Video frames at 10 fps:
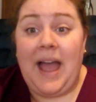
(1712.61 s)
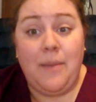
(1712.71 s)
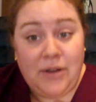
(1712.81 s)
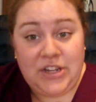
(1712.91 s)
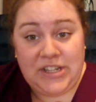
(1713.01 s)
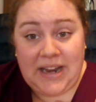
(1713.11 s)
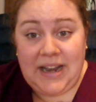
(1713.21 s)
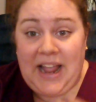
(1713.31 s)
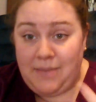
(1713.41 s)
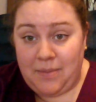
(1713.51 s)
I appreciate
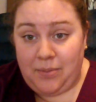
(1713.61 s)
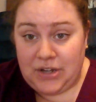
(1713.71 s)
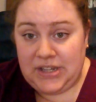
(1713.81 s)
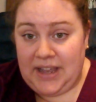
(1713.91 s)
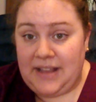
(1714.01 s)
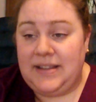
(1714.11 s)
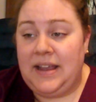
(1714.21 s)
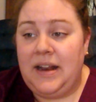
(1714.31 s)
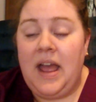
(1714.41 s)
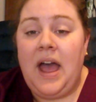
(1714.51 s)
it. Amy appreciates
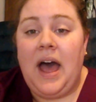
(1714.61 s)
it.